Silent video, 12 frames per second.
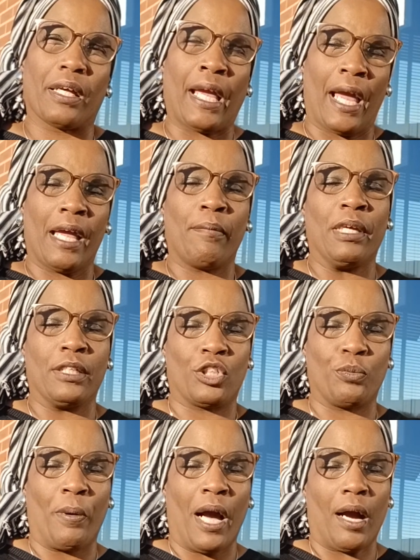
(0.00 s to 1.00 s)
came
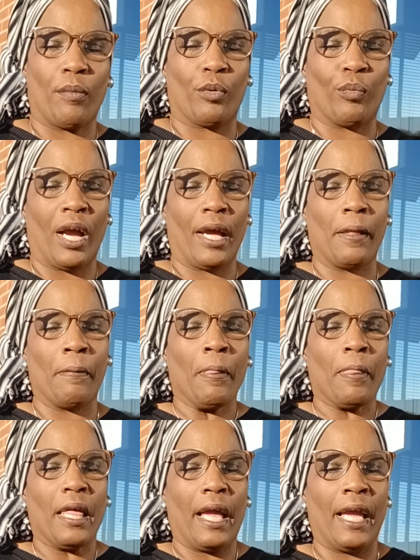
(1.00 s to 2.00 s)
into power, right?
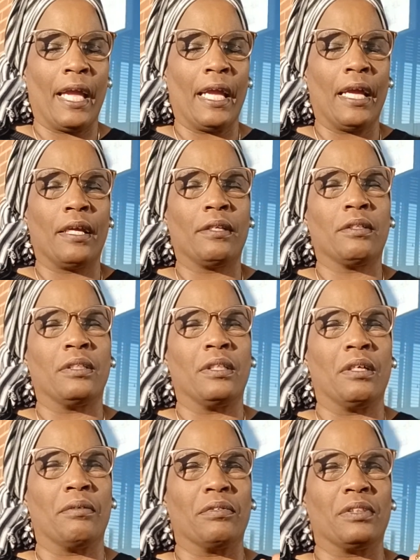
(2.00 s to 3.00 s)
And
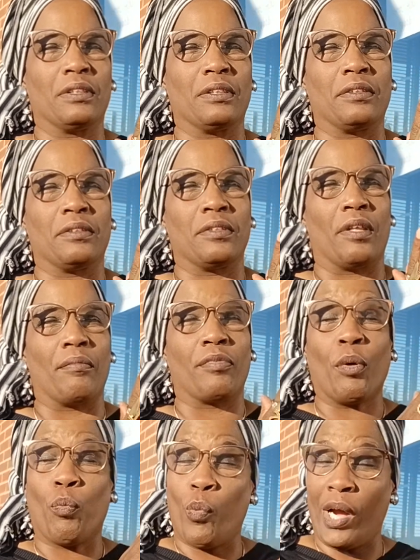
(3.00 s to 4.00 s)

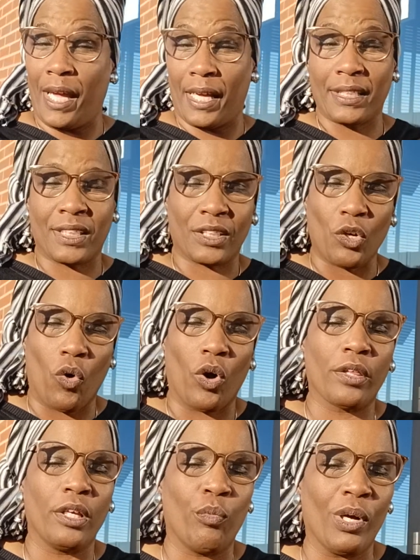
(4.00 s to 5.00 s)
the West,
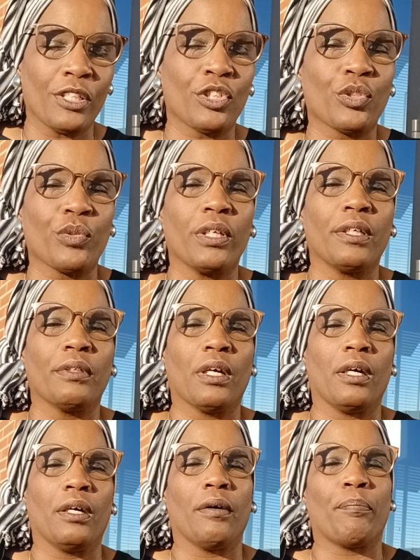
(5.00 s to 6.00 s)
or the Western
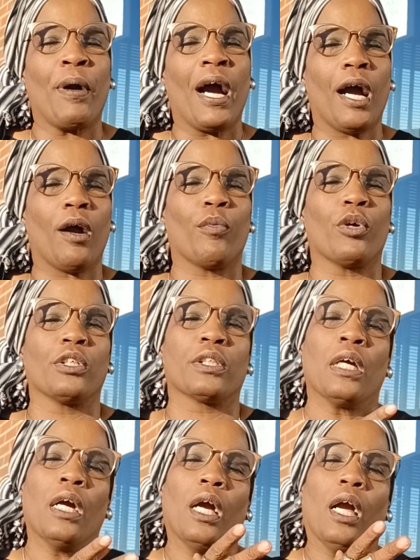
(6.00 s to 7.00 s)
powers,
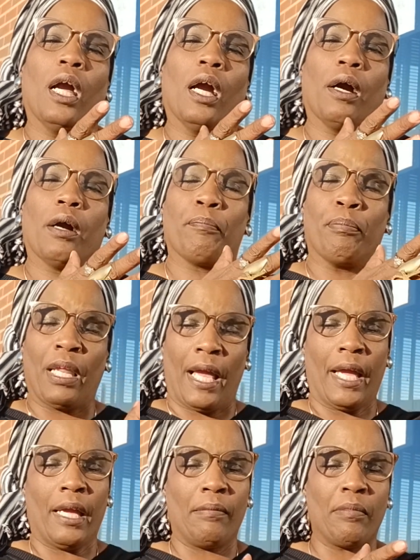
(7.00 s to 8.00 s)

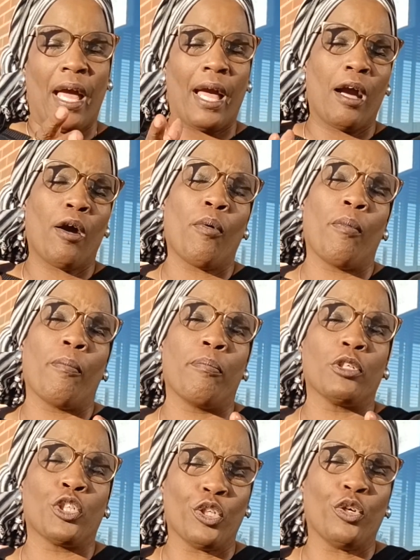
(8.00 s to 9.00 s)
blamed
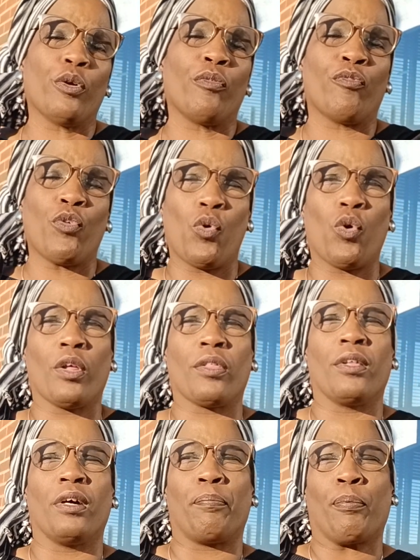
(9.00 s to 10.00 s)
al-Bashir for
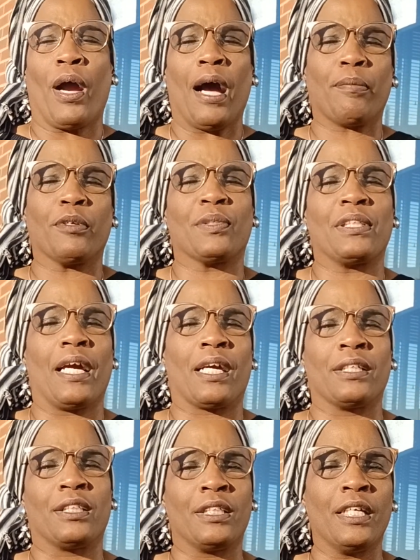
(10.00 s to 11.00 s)
the problems that
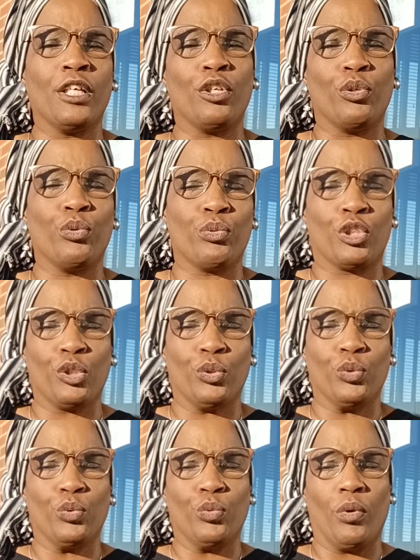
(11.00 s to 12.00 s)
continue
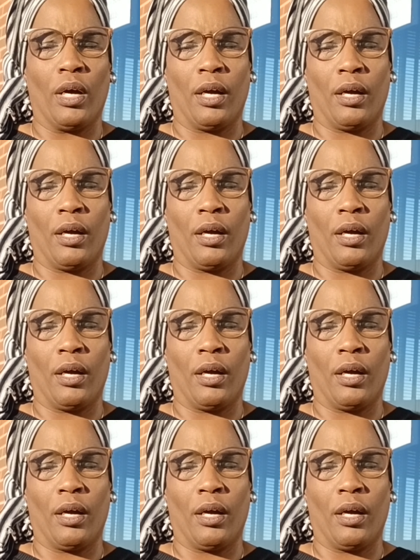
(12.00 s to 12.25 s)
to